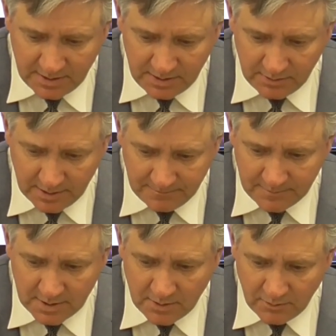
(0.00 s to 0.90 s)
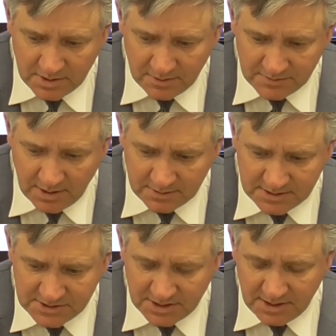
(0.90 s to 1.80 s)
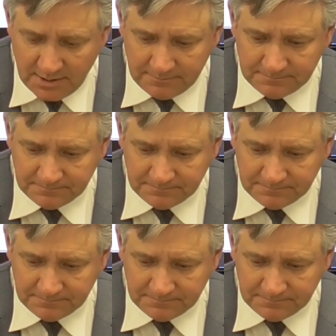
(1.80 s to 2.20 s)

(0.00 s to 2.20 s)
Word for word: unit. We're going to deal with delta G,